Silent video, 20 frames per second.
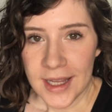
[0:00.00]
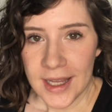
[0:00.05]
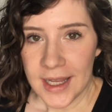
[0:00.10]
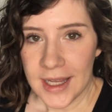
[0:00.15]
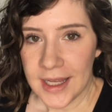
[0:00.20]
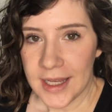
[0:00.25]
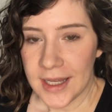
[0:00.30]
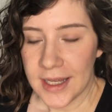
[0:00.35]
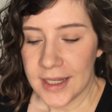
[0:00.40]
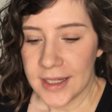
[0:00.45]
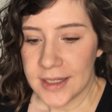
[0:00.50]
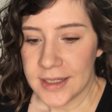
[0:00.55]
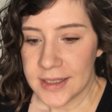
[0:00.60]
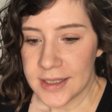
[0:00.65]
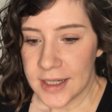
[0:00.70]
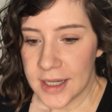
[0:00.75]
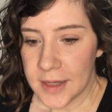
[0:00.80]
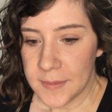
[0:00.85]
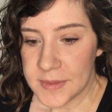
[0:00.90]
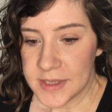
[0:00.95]
And
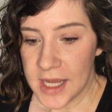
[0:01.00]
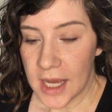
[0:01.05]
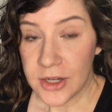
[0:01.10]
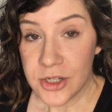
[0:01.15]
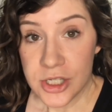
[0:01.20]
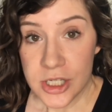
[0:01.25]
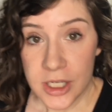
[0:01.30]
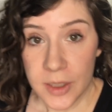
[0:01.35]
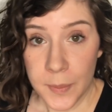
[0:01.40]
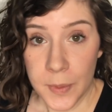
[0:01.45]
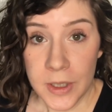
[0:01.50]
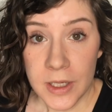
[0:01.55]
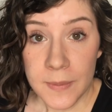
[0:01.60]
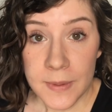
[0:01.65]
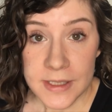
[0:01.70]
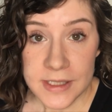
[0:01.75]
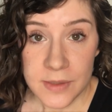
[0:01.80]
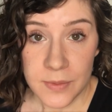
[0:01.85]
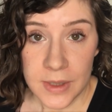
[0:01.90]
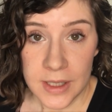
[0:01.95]
um, it's actually a pretty
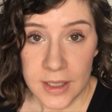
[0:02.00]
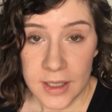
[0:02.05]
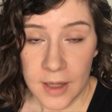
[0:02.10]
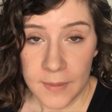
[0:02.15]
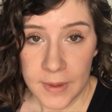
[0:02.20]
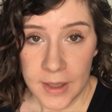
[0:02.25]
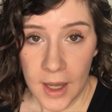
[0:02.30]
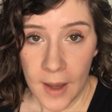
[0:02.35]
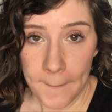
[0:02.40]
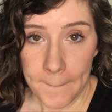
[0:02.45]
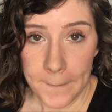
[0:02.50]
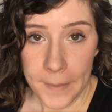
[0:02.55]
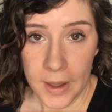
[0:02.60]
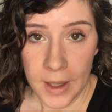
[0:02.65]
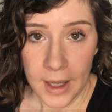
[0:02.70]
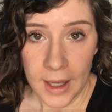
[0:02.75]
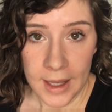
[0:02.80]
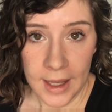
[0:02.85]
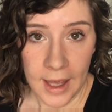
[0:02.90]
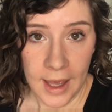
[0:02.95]
busy week coming up.
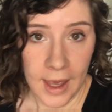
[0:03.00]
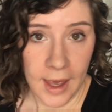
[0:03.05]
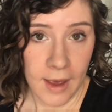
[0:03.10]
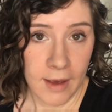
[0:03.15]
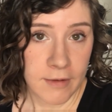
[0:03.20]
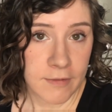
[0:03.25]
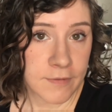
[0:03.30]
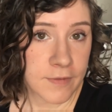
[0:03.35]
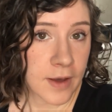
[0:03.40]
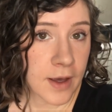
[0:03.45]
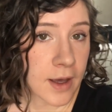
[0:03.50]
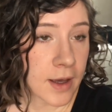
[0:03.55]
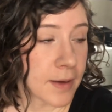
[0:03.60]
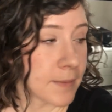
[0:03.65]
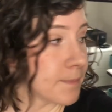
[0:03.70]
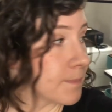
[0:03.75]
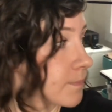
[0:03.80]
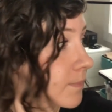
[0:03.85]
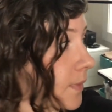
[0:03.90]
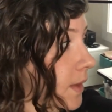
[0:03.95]
I have,
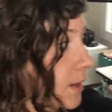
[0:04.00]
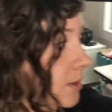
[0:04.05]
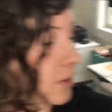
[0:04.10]
um, I